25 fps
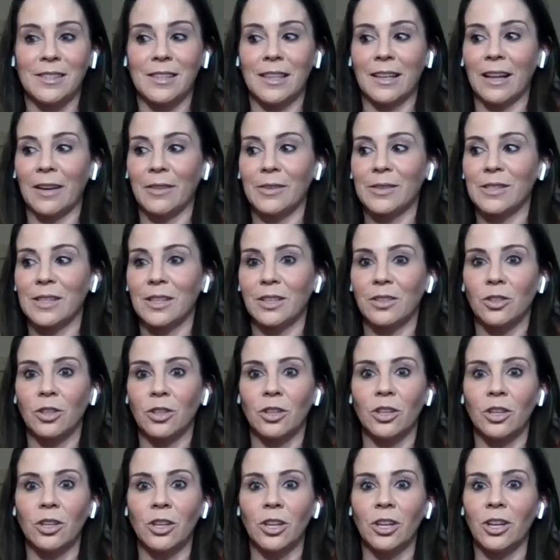and I was like, no.
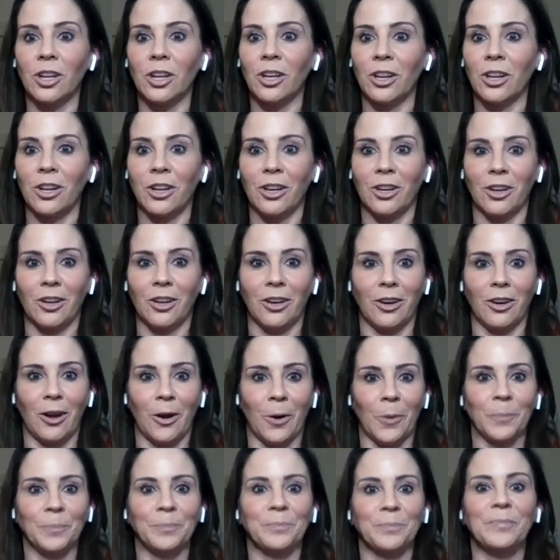
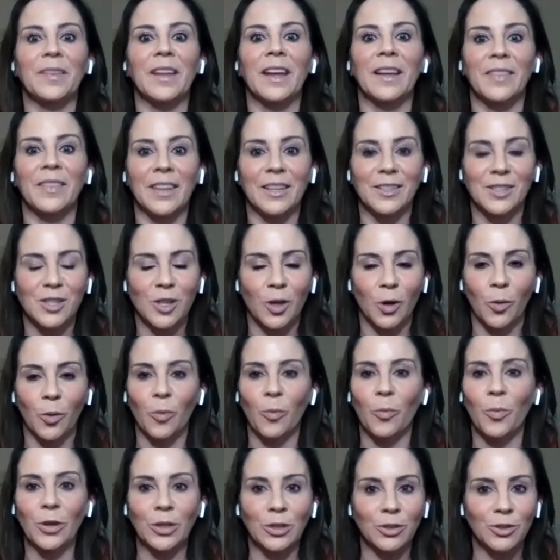And then so
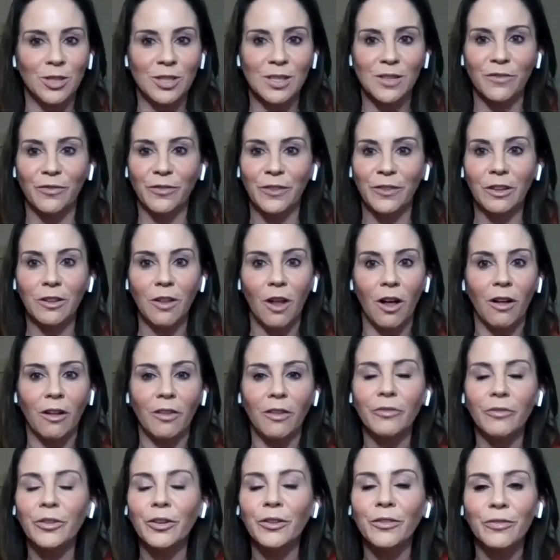when you just
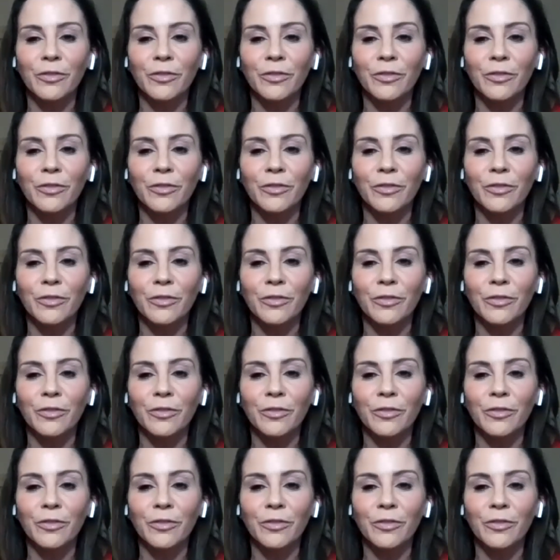feel